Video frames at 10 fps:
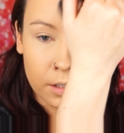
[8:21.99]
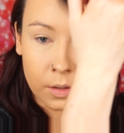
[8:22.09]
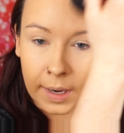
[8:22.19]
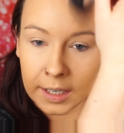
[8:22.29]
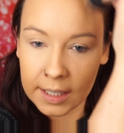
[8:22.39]
So
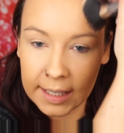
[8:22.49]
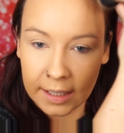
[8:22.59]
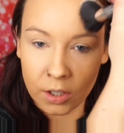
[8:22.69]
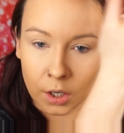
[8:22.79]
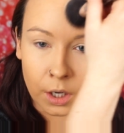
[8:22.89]
I just
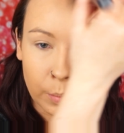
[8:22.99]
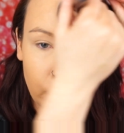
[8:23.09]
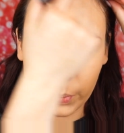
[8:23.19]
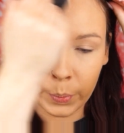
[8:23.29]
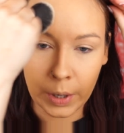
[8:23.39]
like to
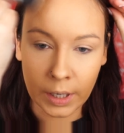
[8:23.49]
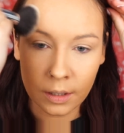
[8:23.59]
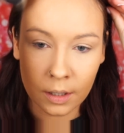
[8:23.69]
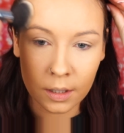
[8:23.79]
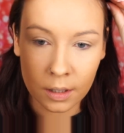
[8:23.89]

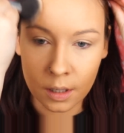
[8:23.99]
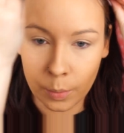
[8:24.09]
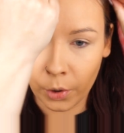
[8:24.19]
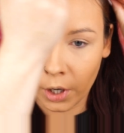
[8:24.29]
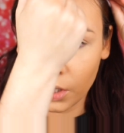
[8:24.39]
bounce the
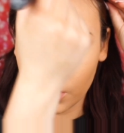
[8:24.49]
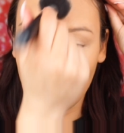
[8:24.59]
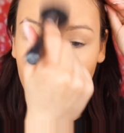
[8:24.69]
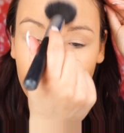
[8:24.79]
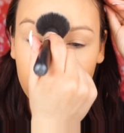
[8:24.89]
brush
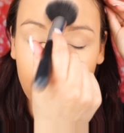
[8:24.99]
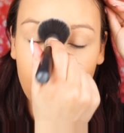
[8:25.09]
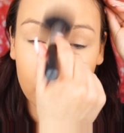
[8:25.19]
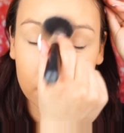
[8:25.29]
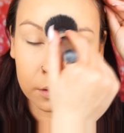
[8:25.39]
all over.